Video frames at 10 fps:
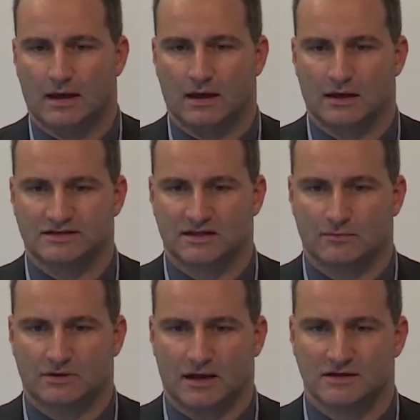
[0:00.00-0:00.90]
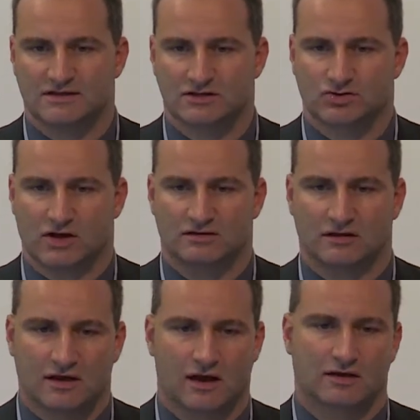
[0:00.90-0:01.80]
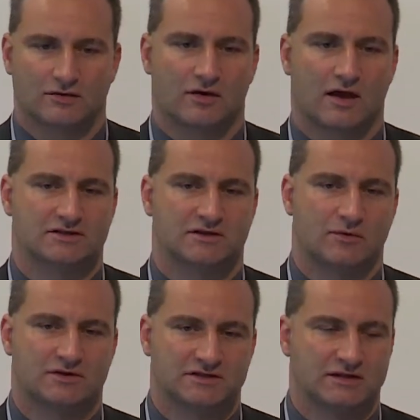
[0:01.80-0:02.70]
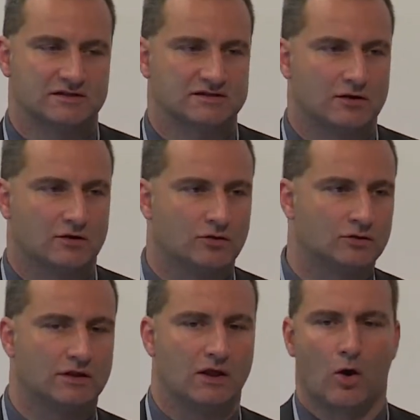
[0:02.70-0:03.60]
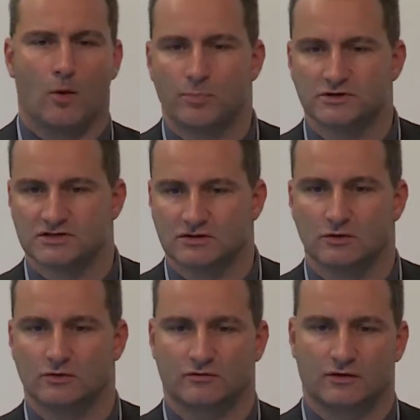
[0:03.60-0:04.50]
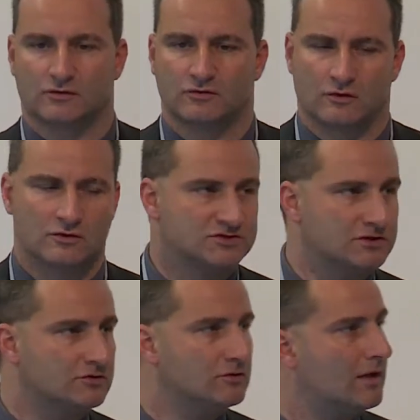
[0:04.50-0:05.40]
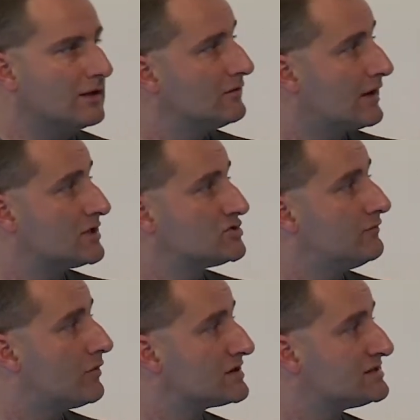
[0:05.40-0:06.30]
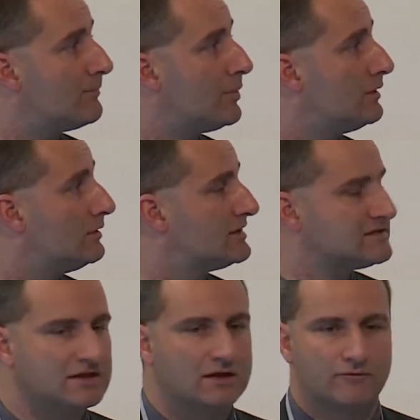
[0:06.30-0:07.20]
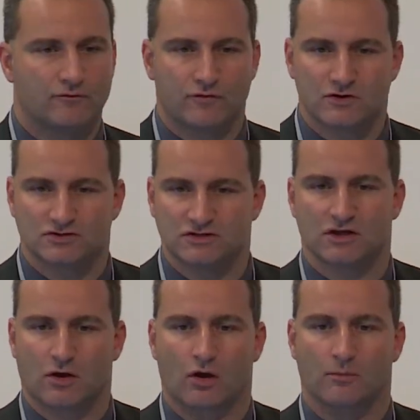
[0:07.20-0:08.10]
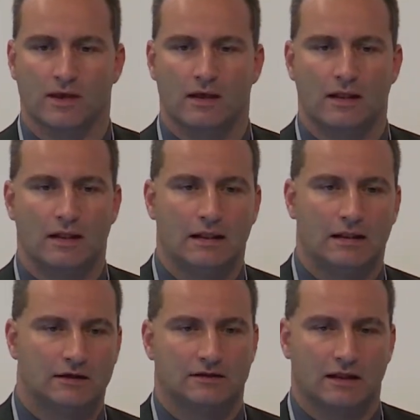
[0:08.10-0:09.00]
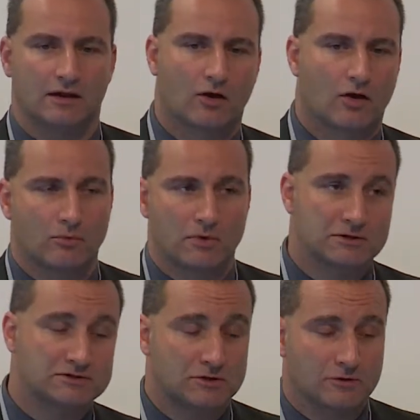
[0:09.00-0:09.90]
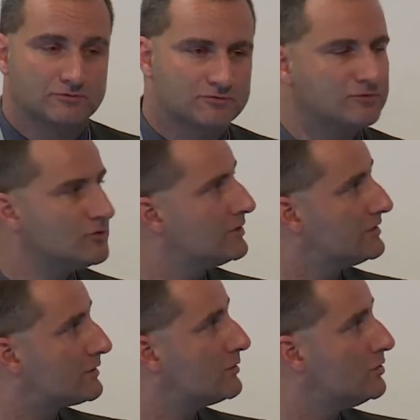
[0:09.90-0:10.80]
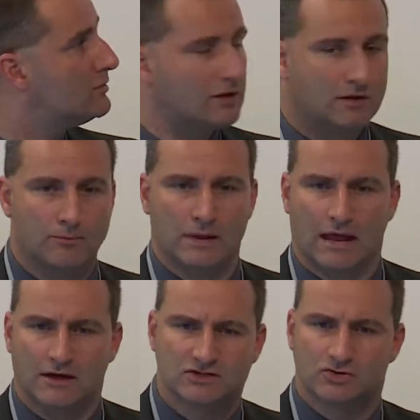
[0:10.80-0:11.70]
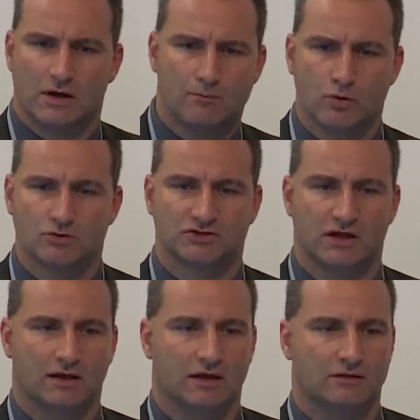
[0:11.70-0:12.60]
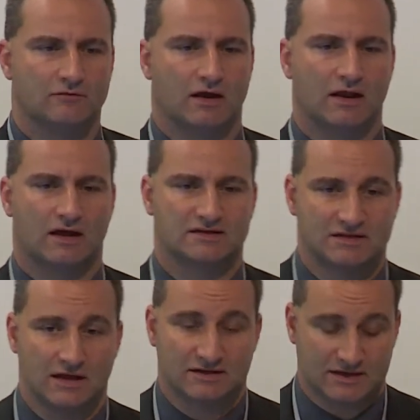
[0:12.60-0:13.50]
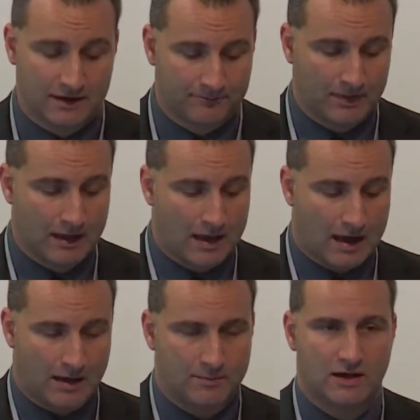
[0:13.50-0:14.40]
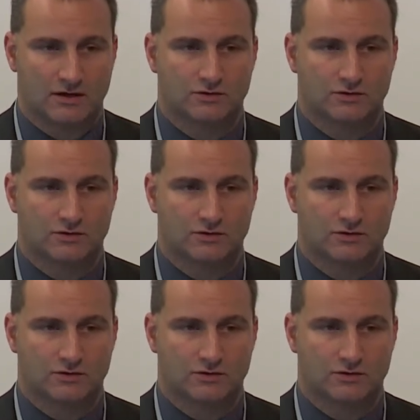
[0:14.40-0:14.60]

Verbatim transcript: uh, sometimes the trend that characterize our cities are totally opposite concerned to the one of the country. For example, let's see, first is economy. Italian economy is not doing that good, but Milan is really boosting in the very last years. And I'm here